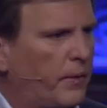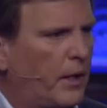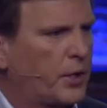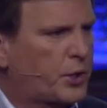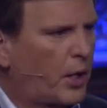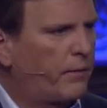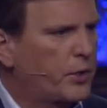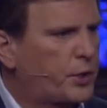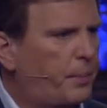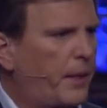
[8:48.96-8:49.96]
A
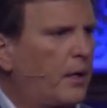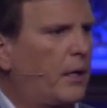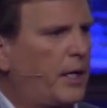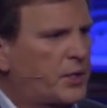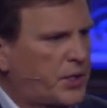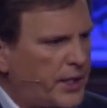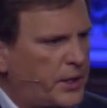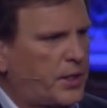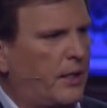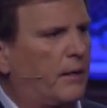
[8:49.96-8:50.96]
servant spirit is
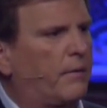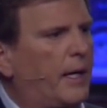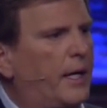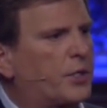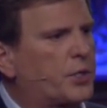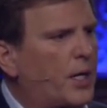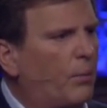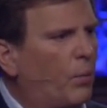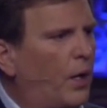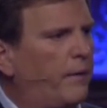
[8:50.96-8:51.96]
sensitive, and it's
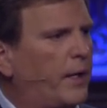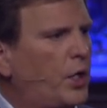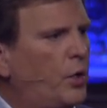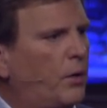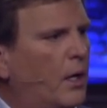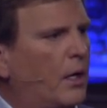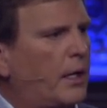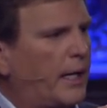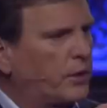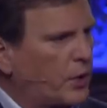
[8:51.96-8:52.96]
someone that you
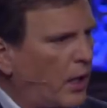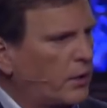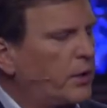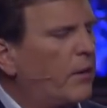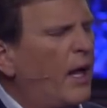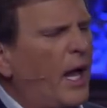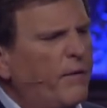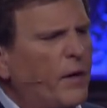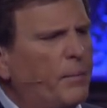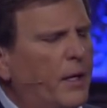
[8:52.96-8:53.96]
can talk to.
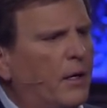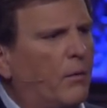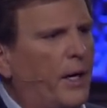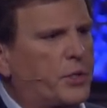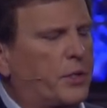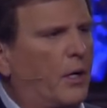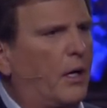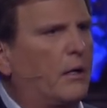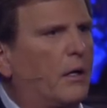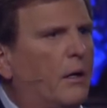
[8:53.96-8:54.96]
Have you ever been in a
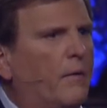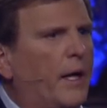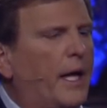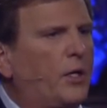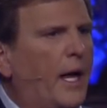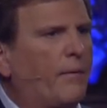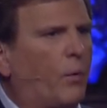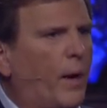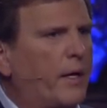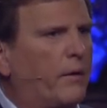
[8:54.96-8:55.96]
restaurant and you have a
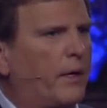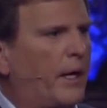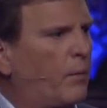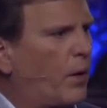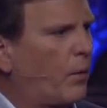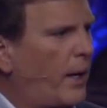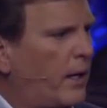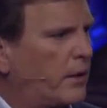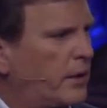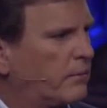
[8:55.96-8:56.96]
waiter that doesn't want to wait
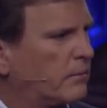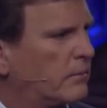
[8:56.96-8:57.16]
on you?